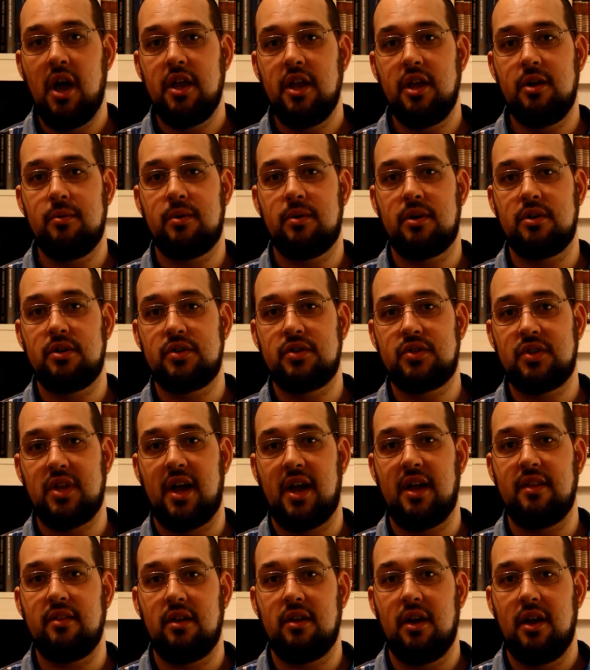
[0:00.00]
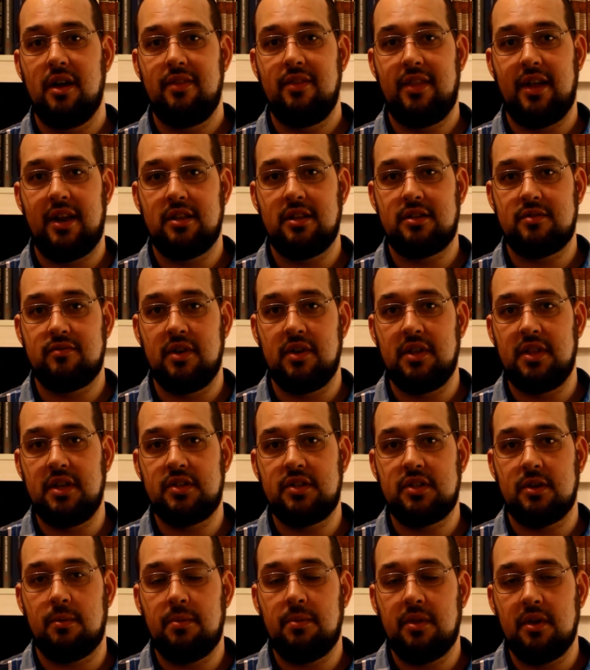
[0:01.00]
you understand that it's really
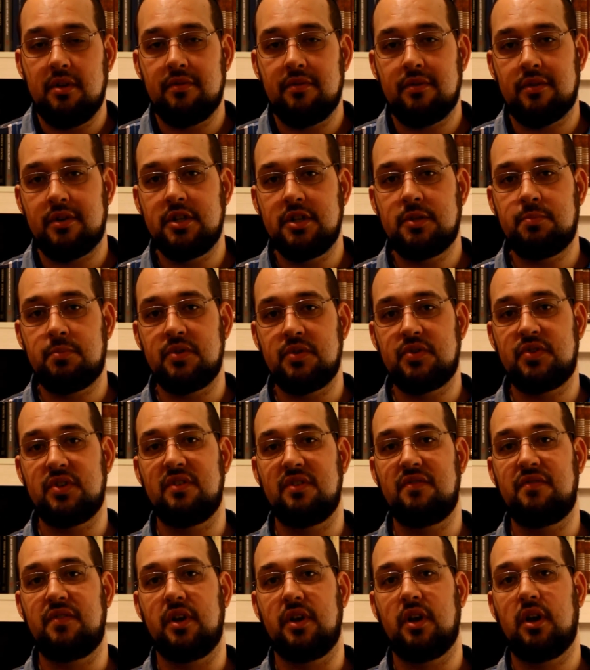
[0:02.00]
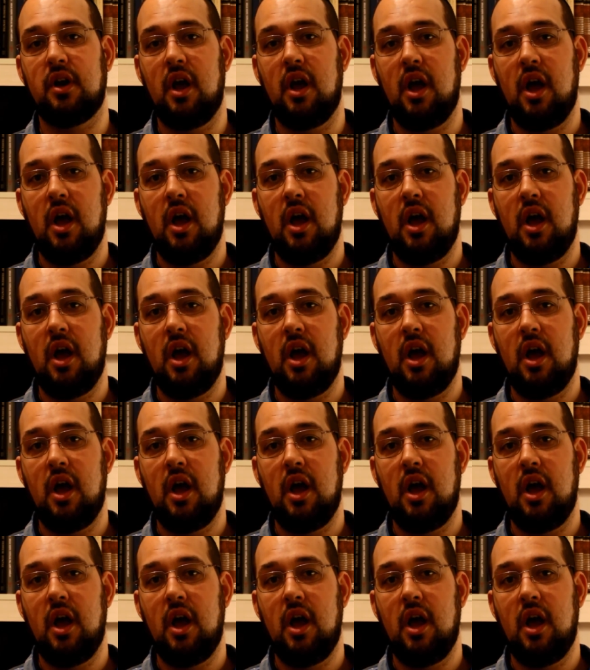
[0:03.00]
something very specific.